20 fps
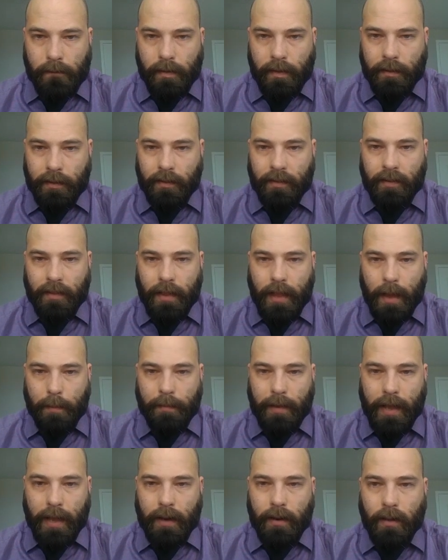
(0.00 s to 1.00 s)
This isn't
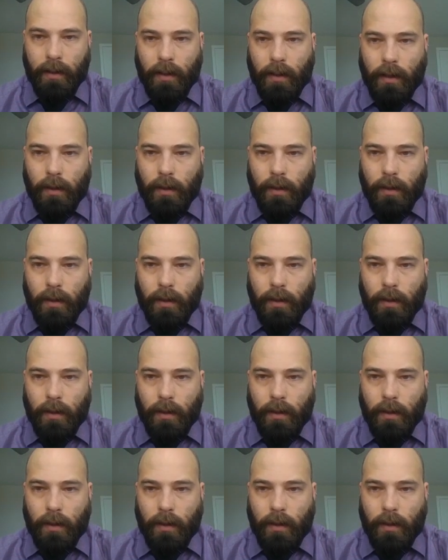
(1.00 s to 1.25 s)
that bad.